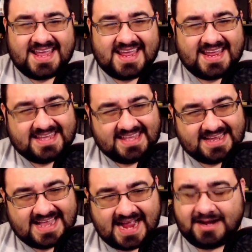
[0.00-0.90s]
he
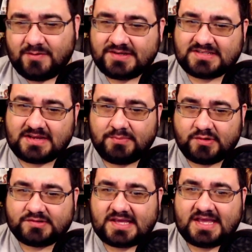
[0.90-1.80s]
kind of
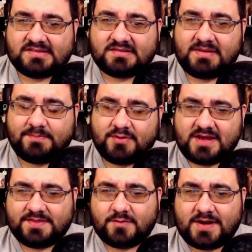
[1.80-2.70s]
resembles, and some people
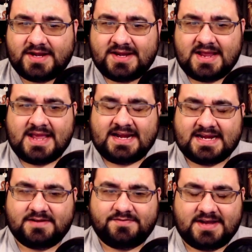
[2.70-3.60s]
in the Reddit kind
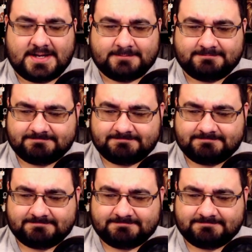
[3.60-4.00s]
of